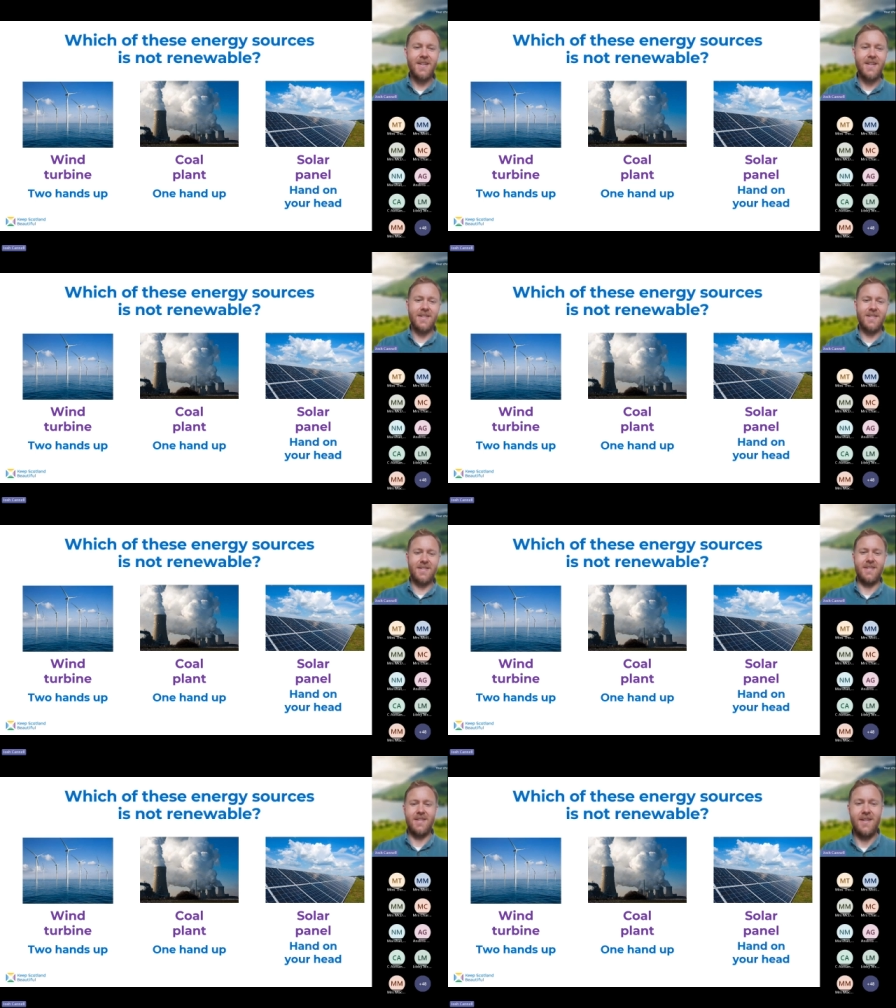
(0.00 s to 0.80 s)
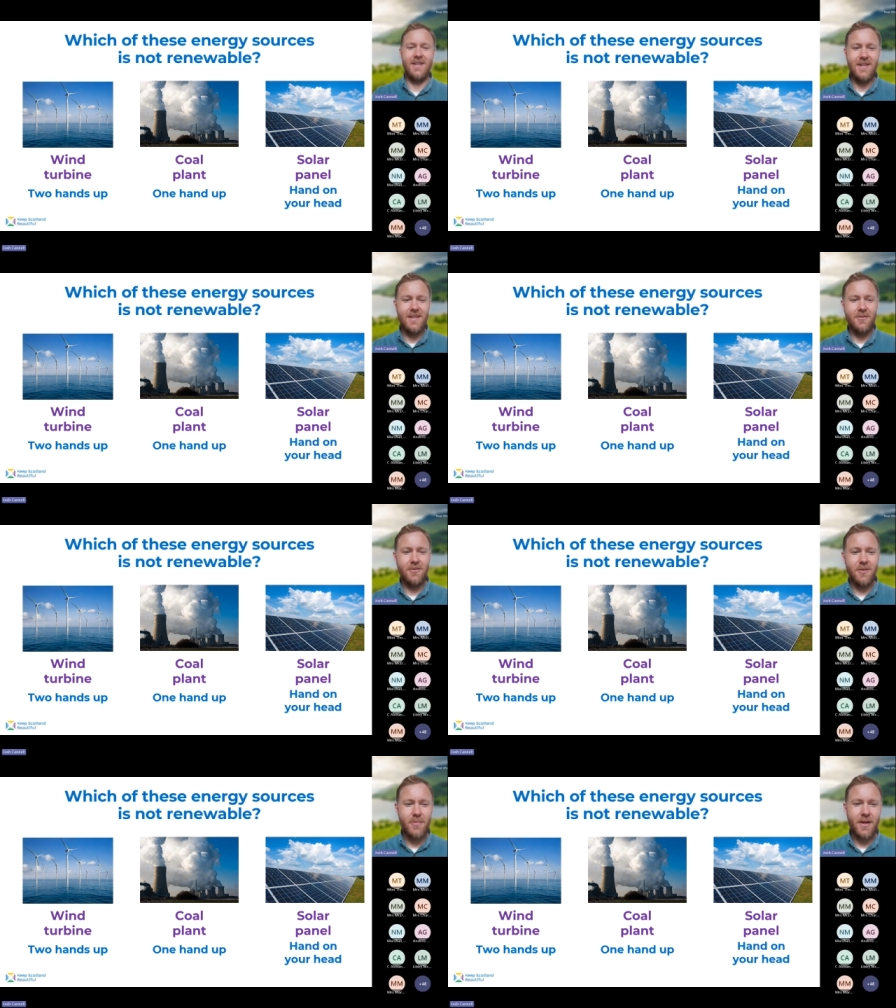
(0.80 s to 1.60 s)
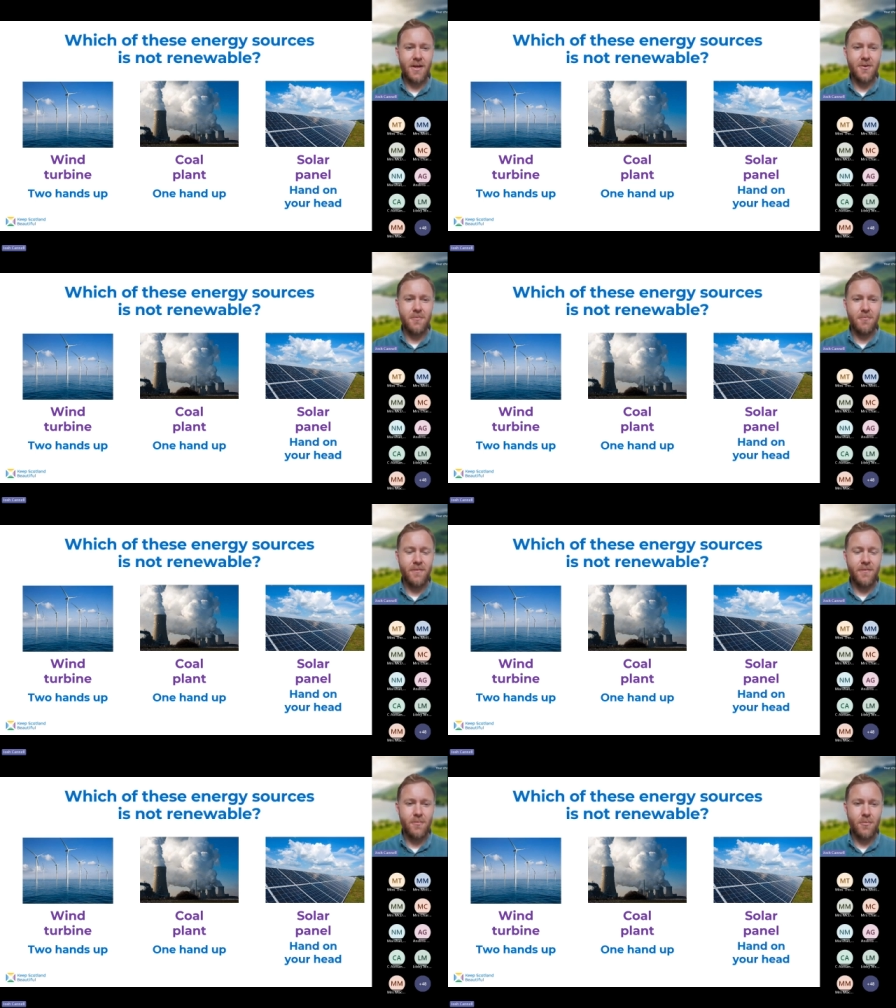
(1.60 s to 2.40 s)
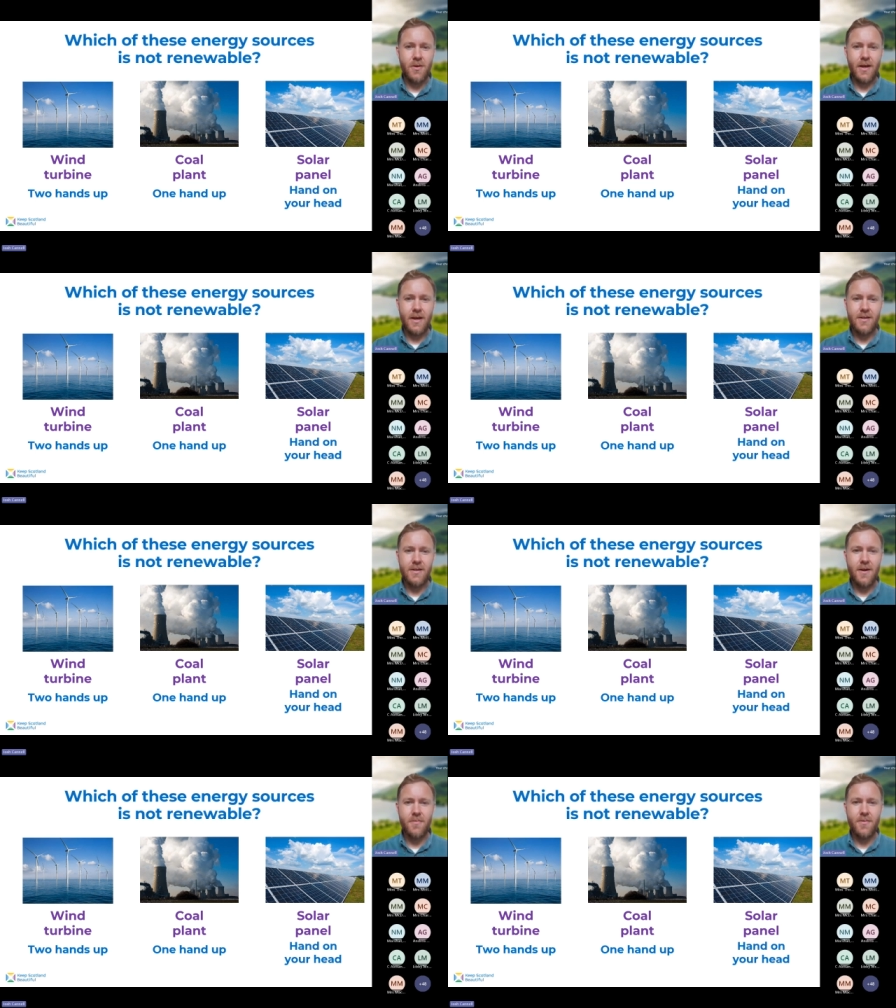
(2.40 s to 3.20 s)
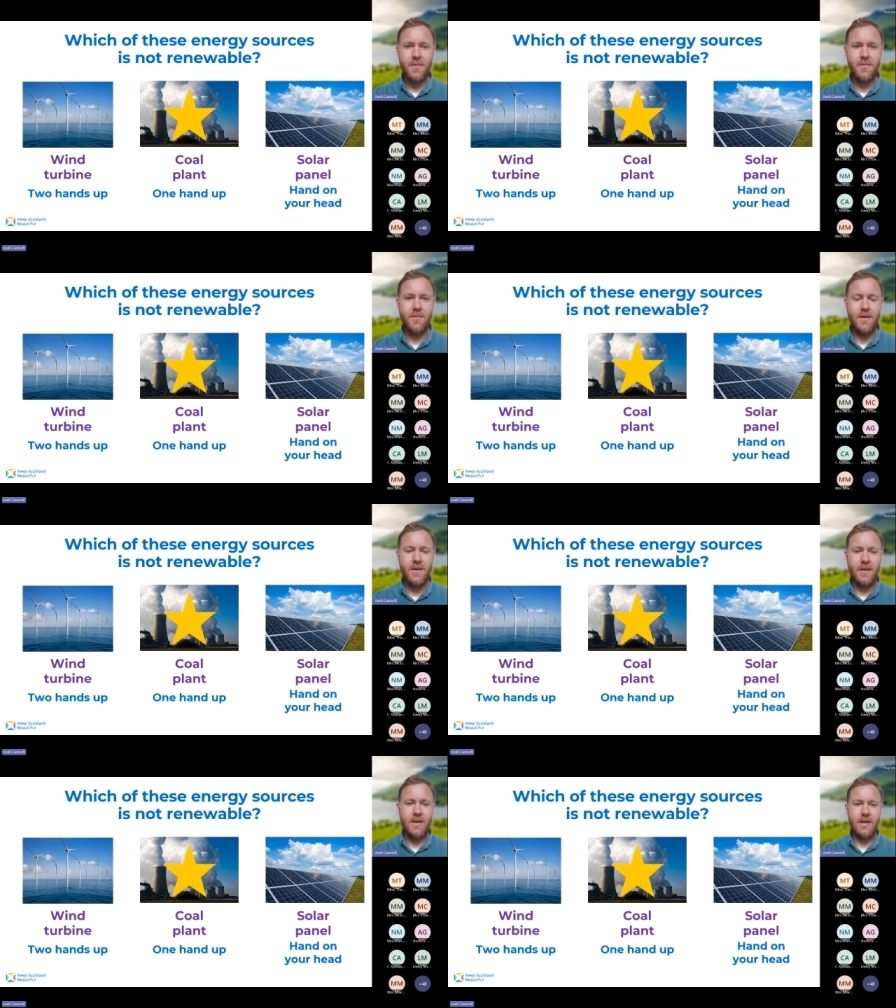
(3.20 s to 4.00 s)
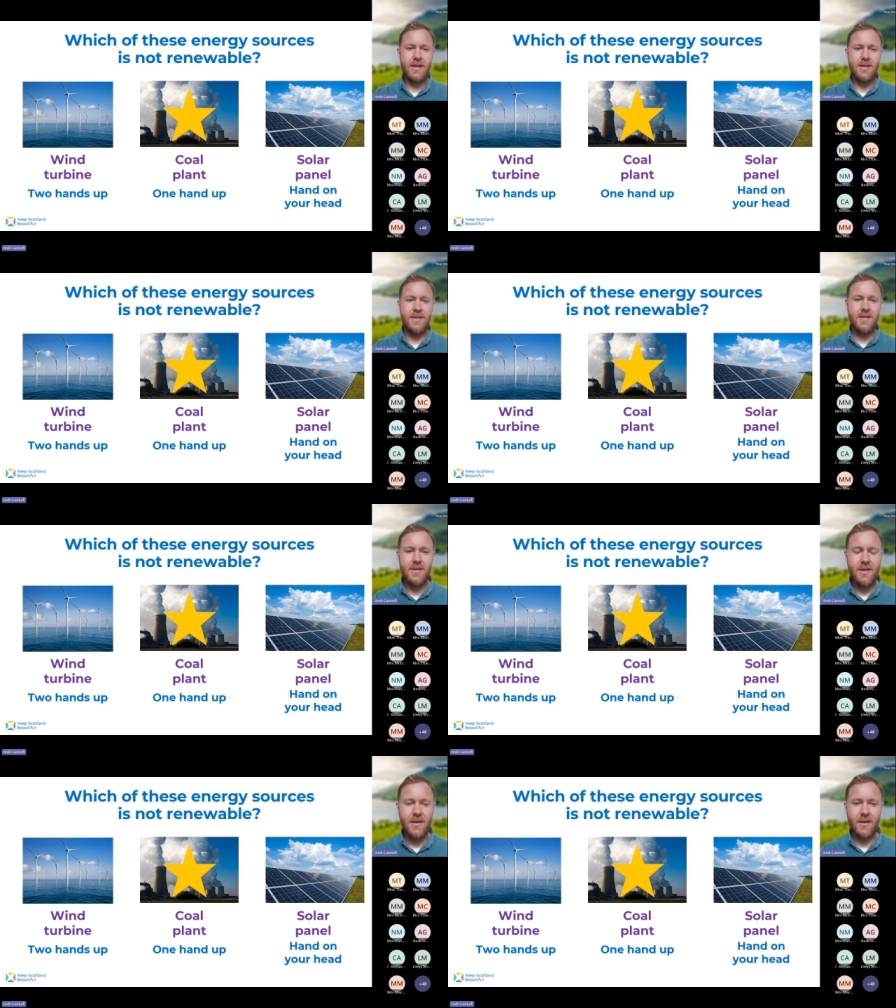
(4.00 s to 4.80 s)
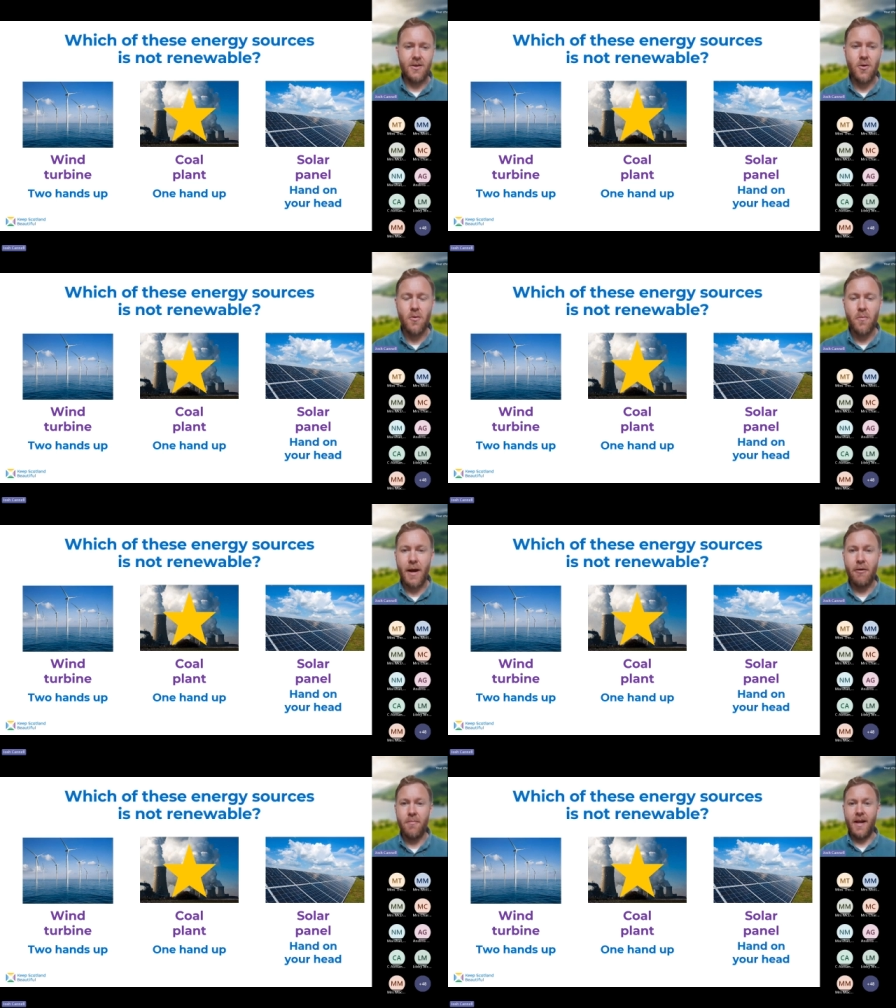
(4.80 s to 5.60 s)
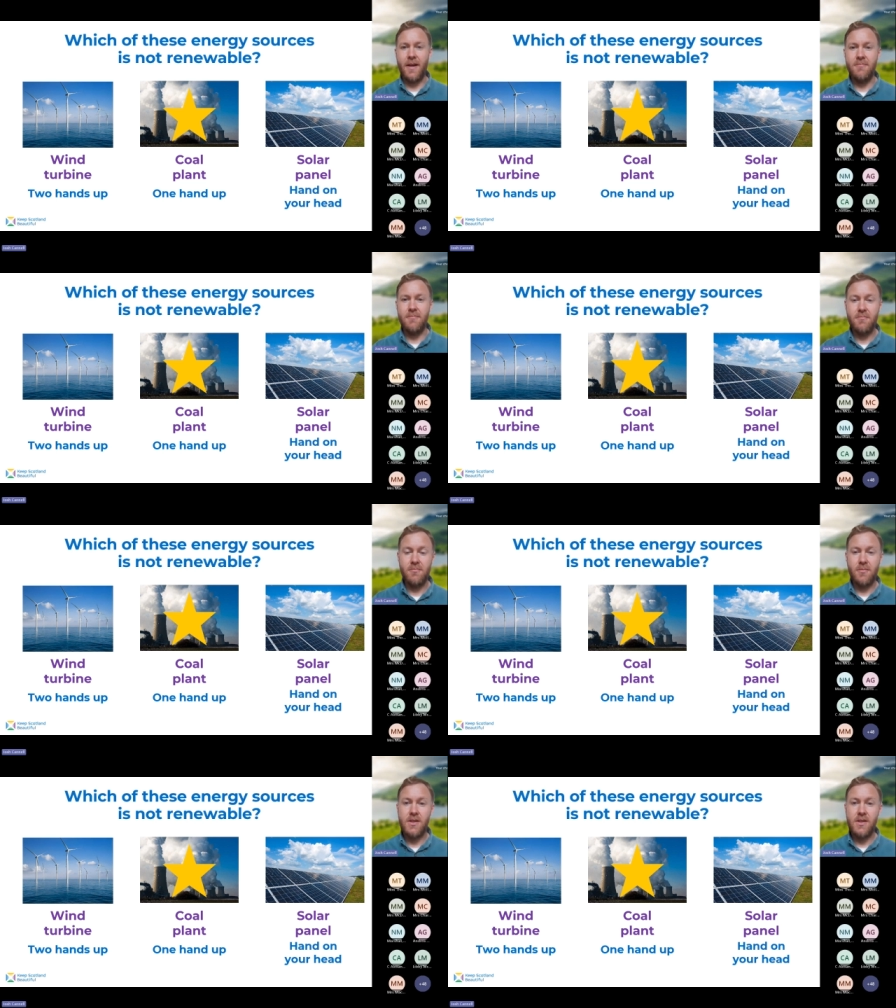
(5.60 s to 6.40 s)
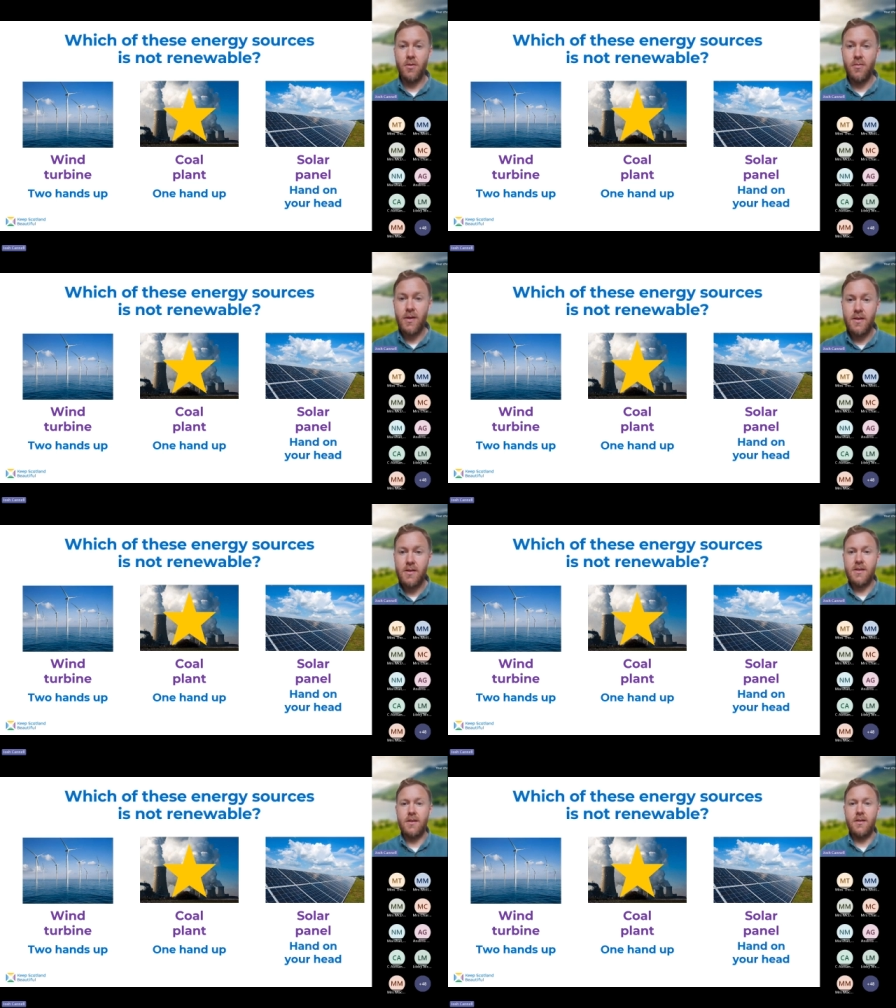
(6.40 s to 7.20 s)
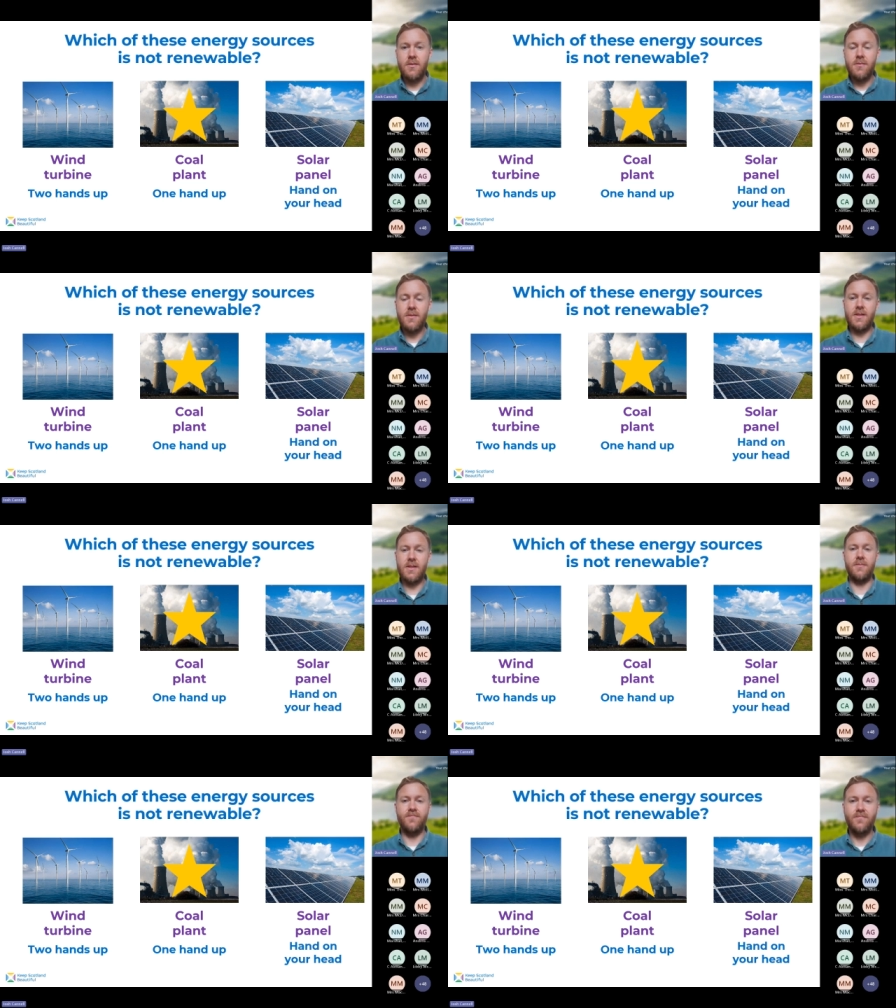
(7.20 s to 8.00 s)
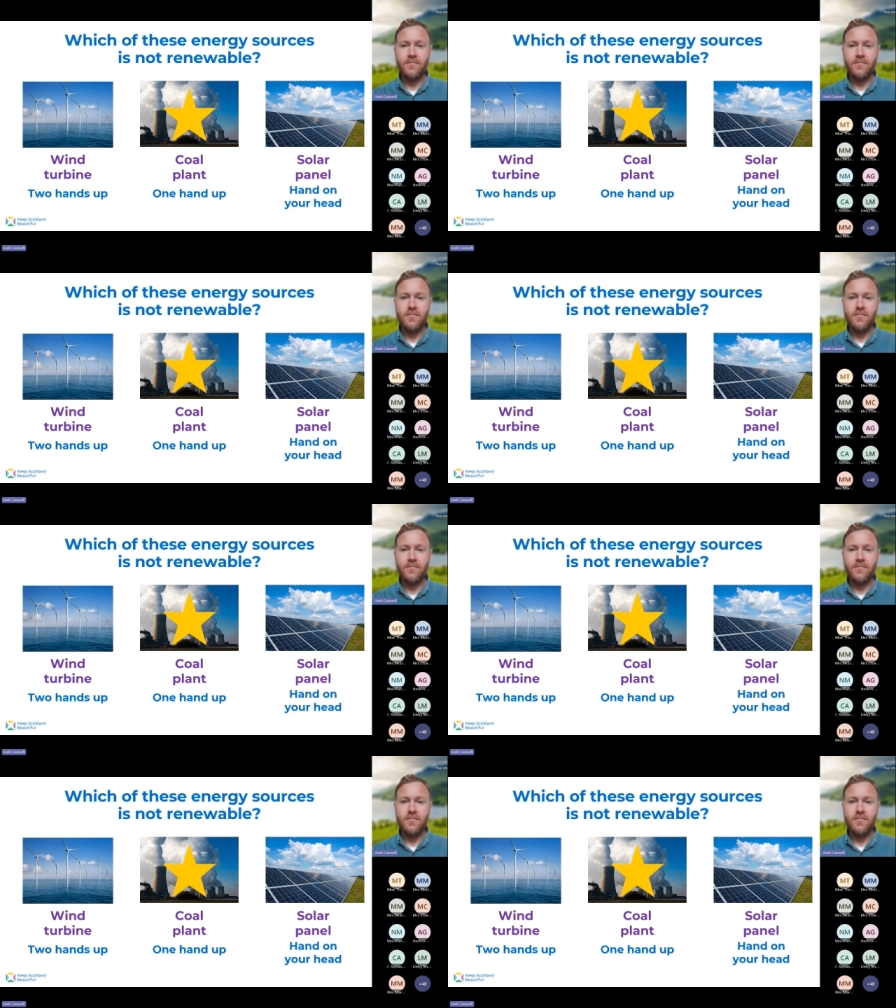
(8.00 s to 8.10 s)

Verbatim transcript: Yes, you are bang on with one hand up it is a coal power plant, which is what we used to use